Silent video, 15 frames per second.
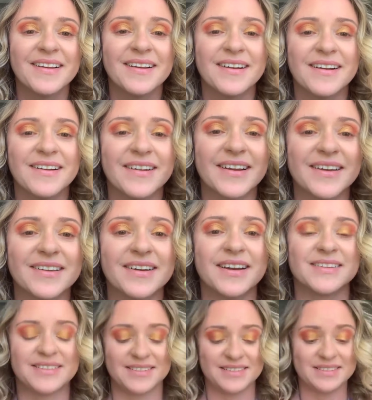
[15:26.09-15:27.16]
All right, you
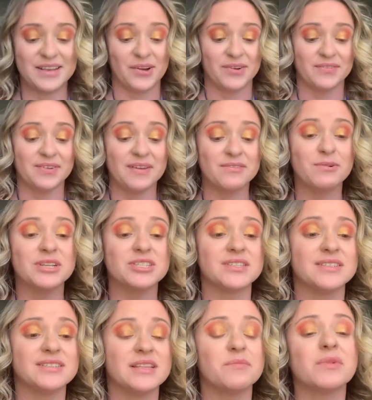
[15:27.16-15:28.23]
guys. So if you have
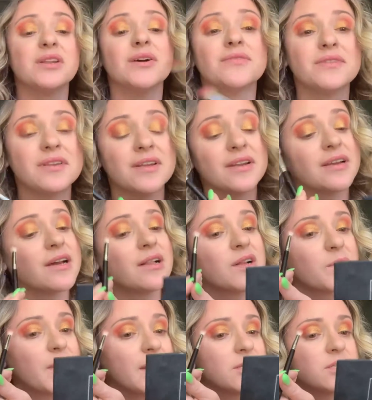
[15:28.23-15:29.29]
questions, let me know. If you need a
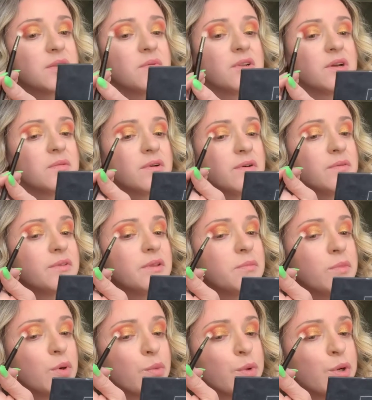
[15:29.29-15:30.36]
color match, let me know. I'm going with the
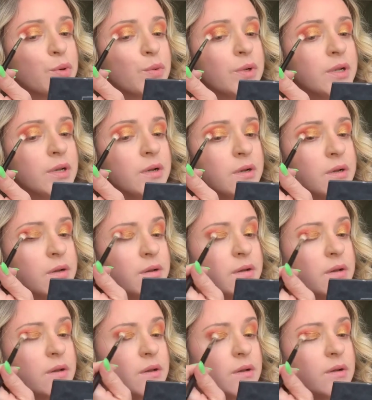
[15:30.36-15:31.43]
maroon
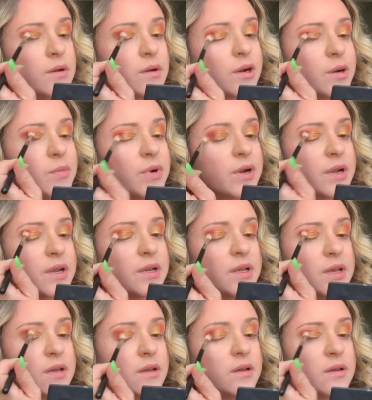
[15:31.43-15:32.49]
or
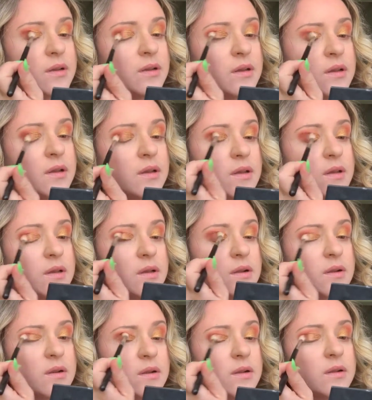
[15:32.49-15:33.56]
burgundy.
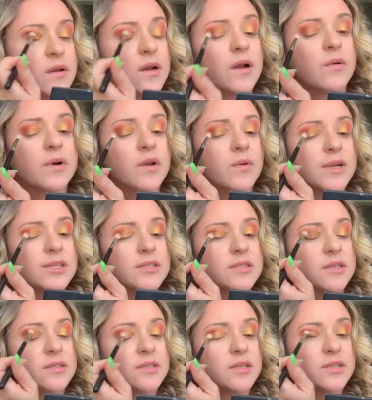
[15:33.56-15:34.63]
I want to watch the
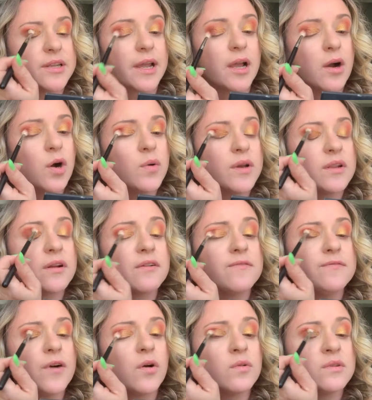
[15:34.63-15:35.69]
sunset today. Oh, and our
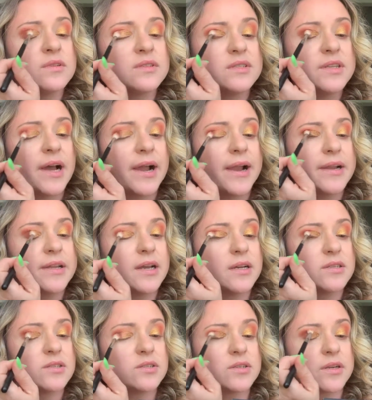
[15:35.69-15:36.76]
phones died
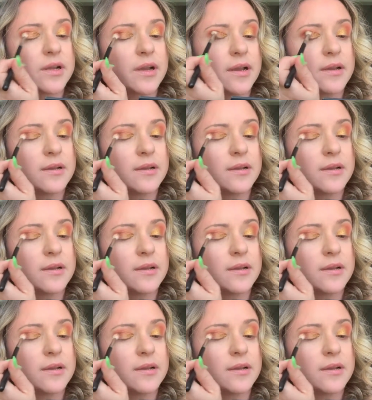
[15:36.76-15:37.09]
yesterday.